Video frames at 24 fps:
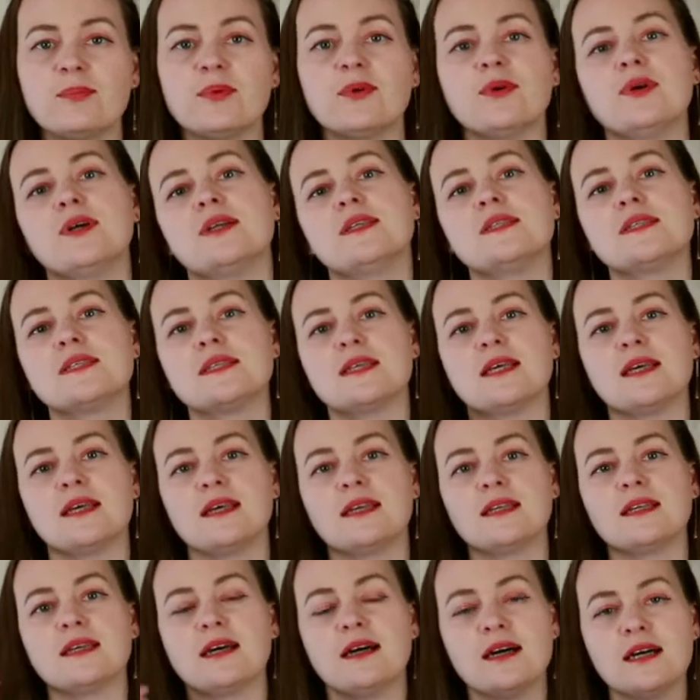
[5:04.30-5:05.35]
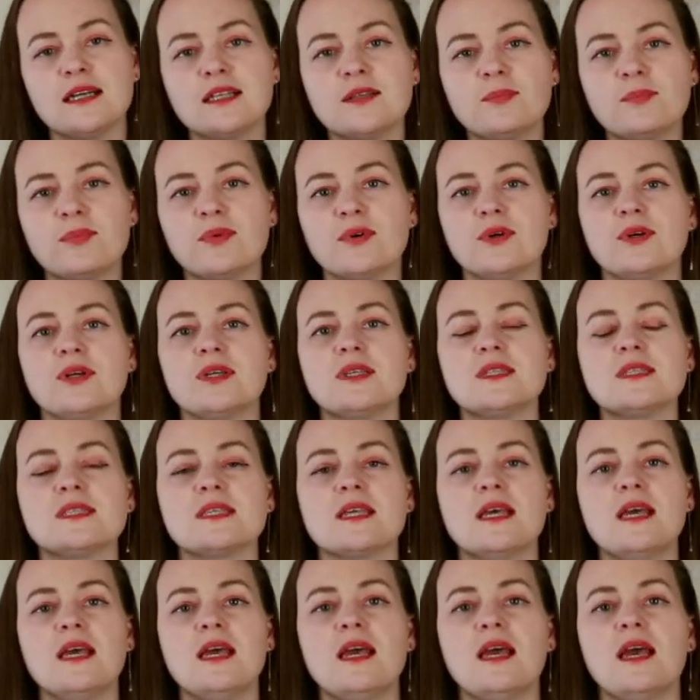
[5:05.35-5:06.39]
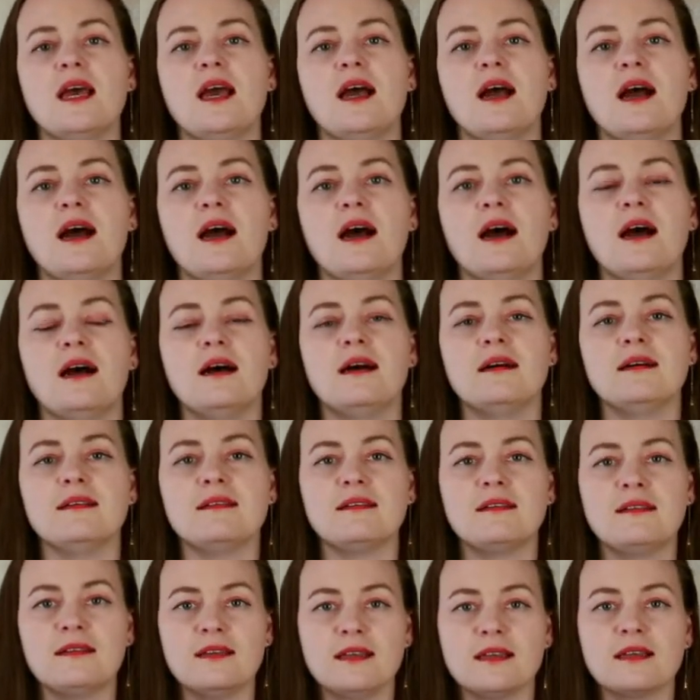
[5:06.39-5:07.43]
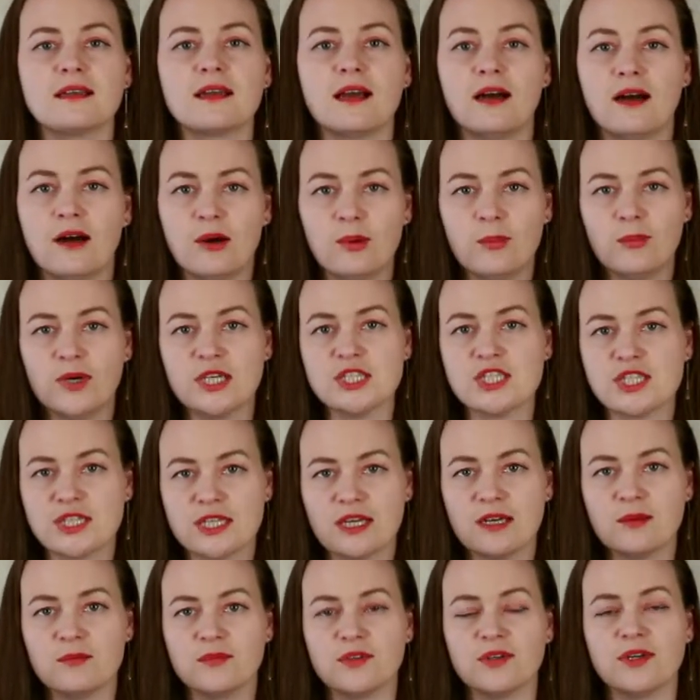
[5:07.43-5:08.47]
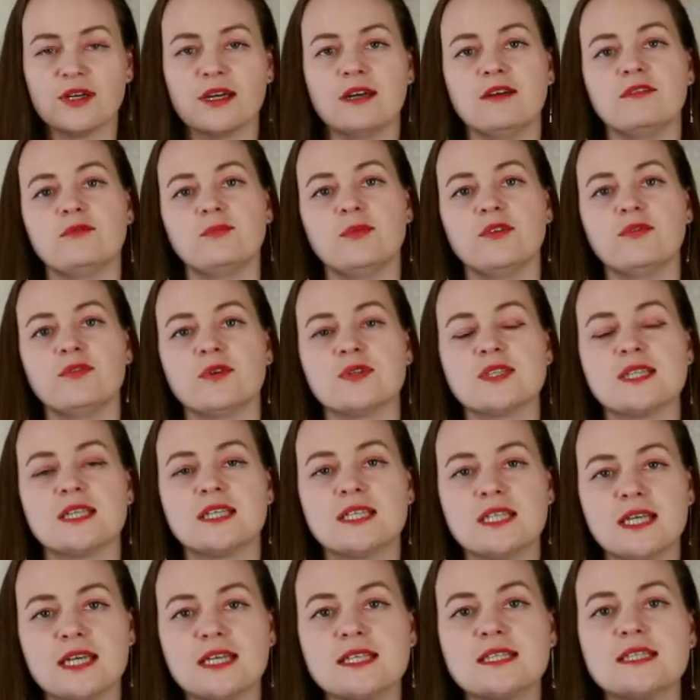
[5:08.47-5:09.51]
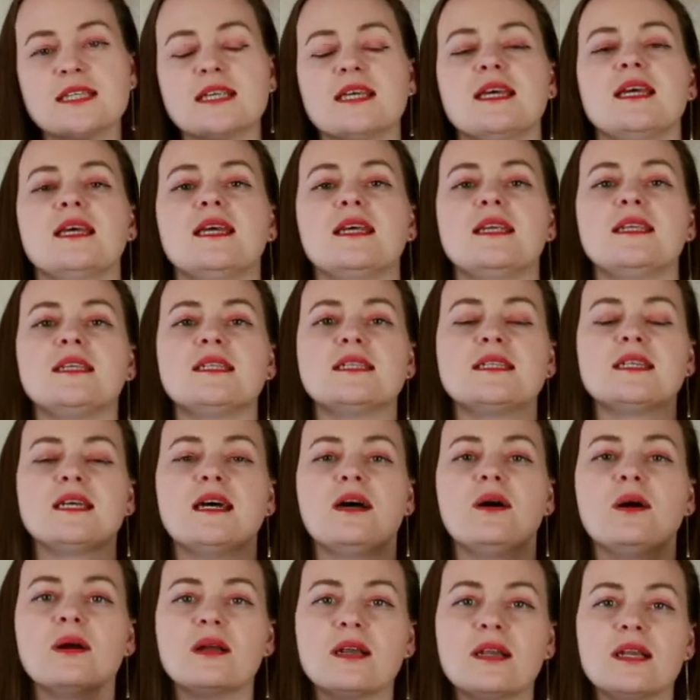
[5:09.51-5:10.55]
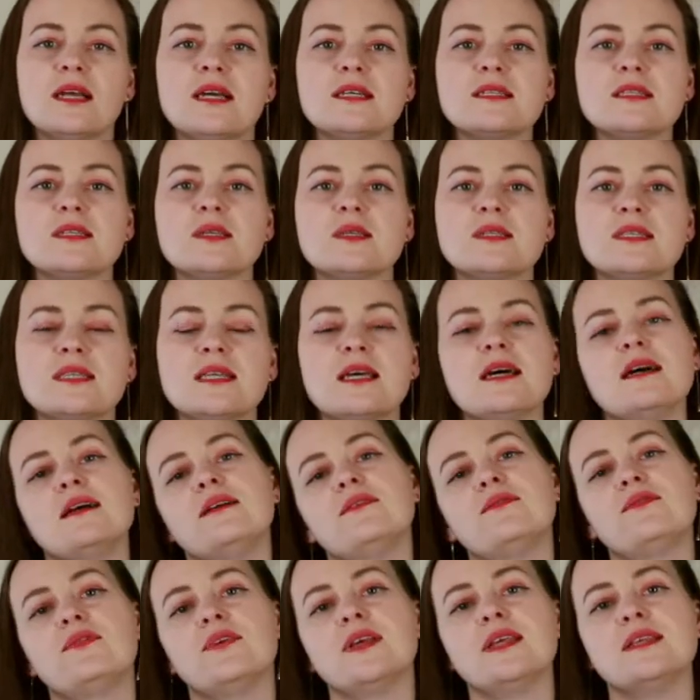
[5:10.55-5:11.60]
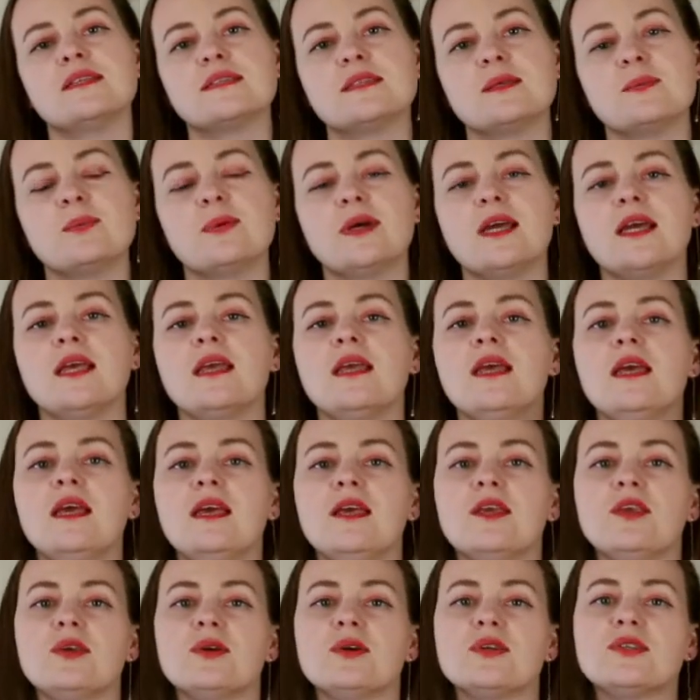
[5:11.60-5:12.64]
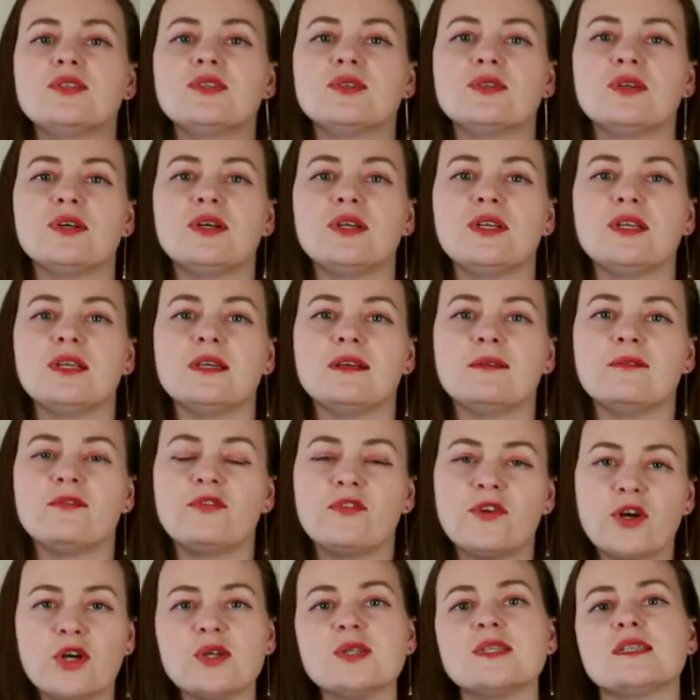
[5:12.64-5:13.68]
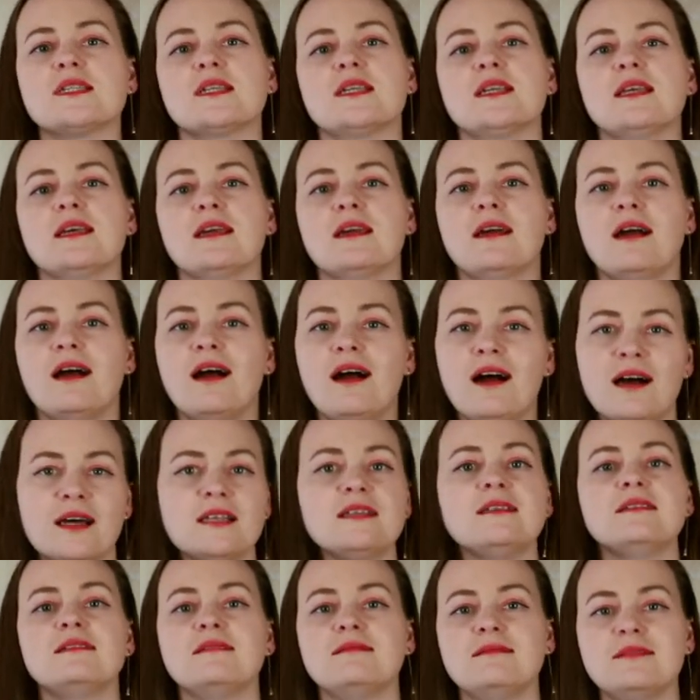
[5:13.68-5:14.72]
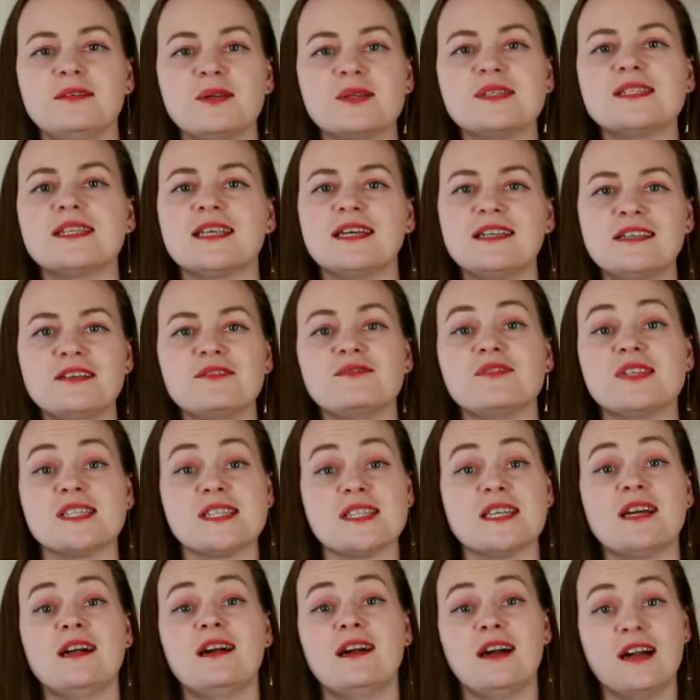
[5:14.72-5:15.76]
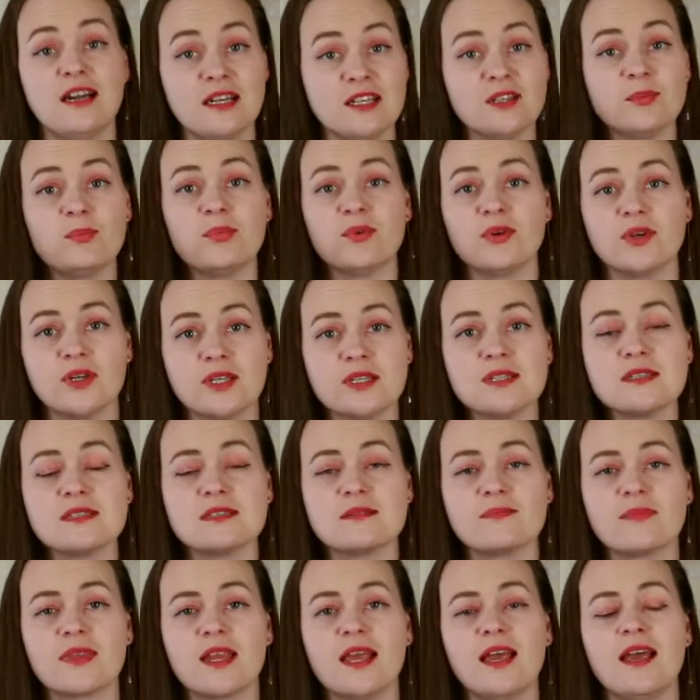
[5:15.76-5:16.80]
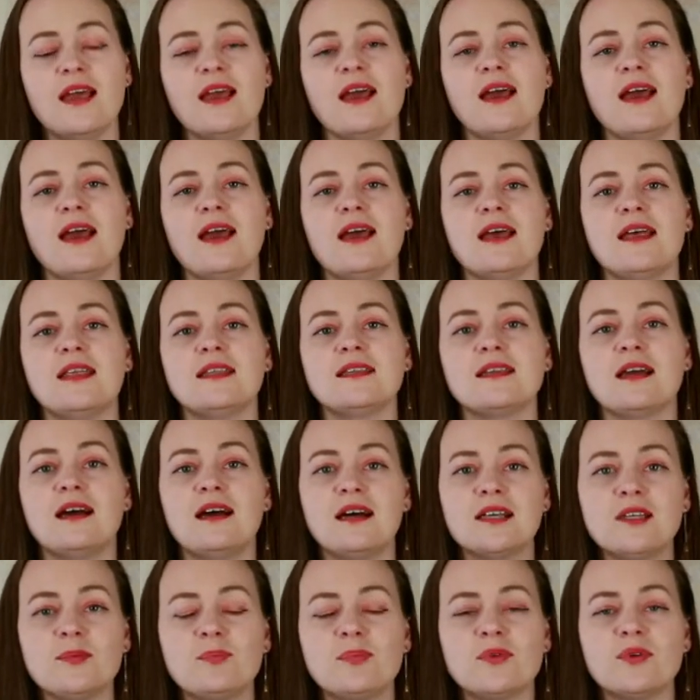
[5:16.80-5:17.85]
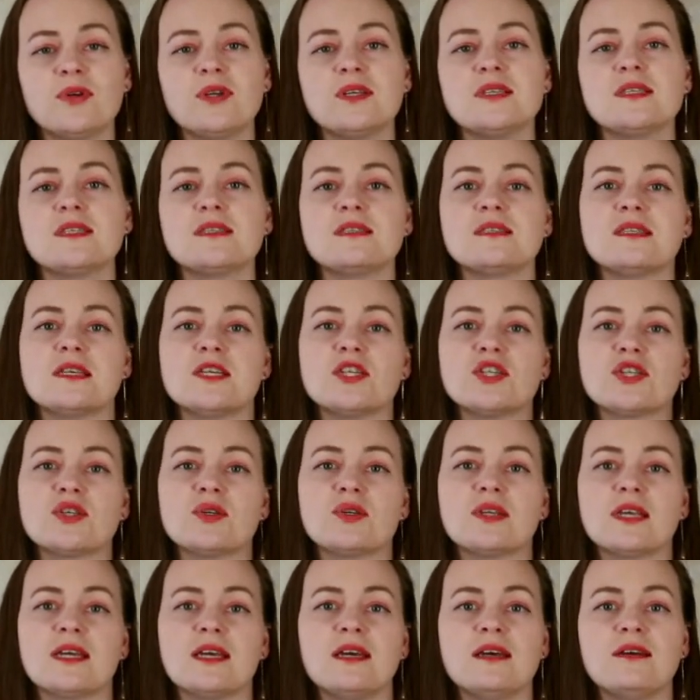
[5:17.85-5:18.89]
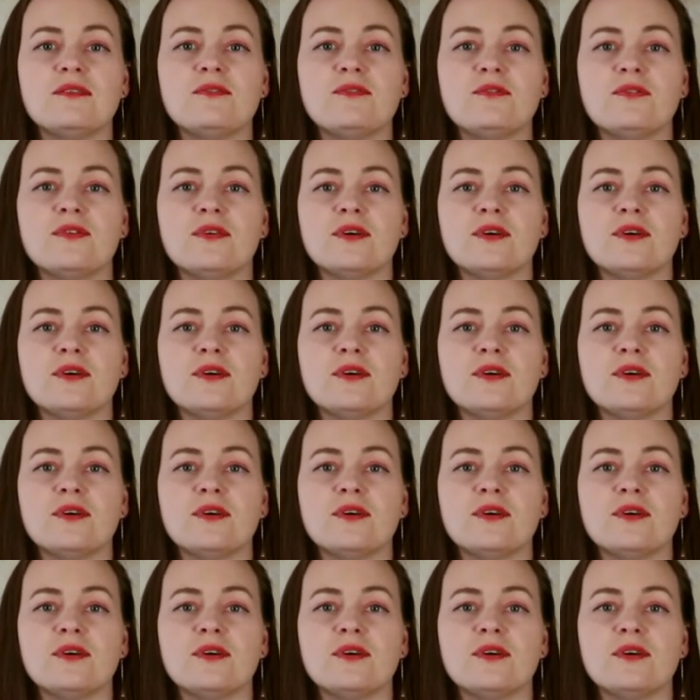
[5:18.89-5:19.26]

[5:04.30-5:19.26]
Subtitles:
points and hard points, think how much time do you have before the test, and organize yourself in the way you're doing. Firstly, hard. You're starting with the hard points. And hard points, they should have